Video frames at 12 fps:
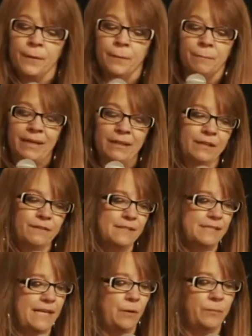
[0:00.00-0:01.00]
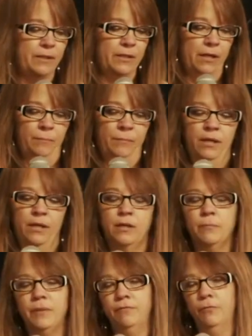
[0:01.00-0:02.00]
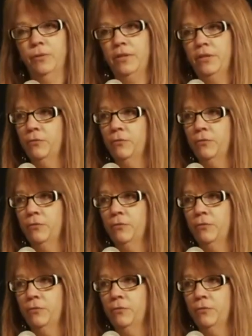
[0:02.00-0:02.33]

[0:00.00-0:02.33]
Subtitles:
My life has now become before the